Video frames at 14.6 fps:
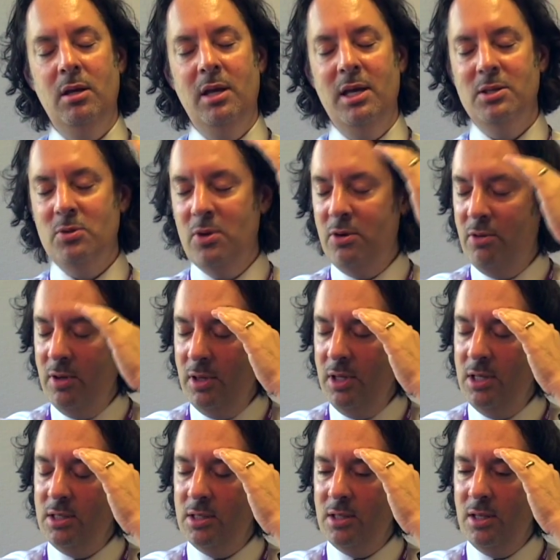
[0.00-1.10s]
it's going to
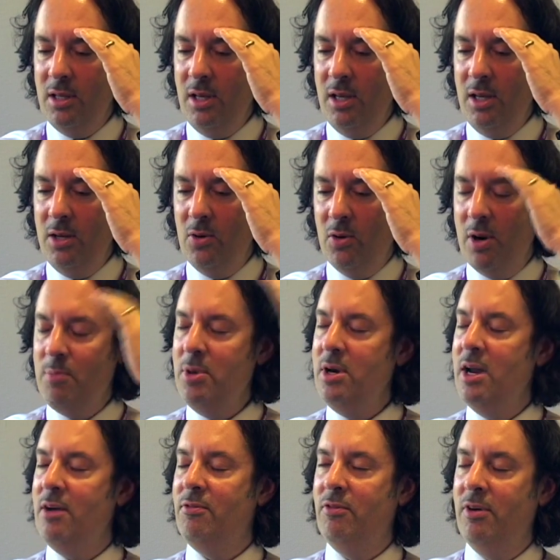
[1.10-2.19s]
release the
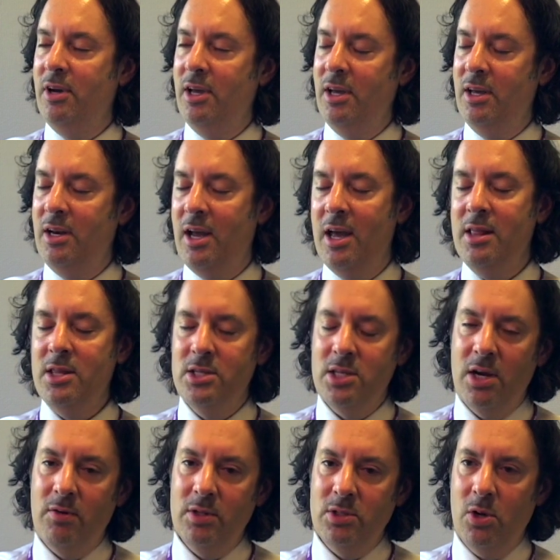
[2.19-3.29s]
norepinephrine and the
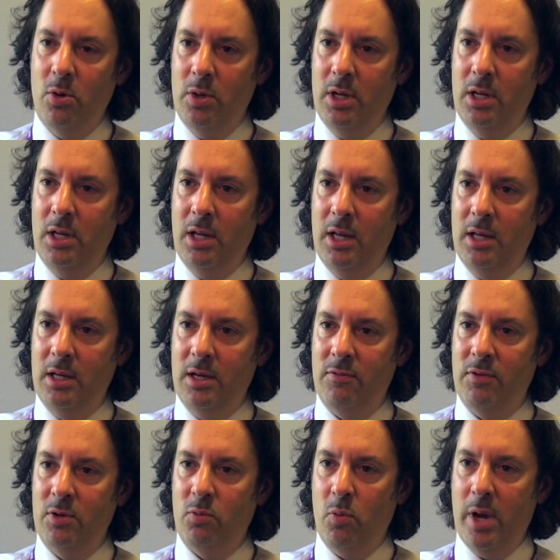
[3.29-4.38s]
serotonin in
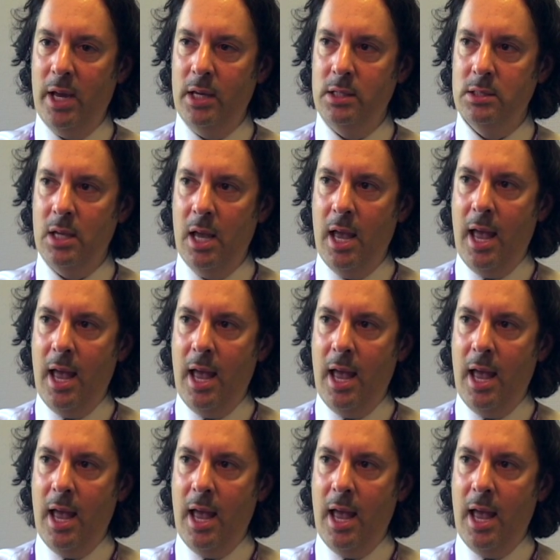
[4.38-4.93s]
different ways.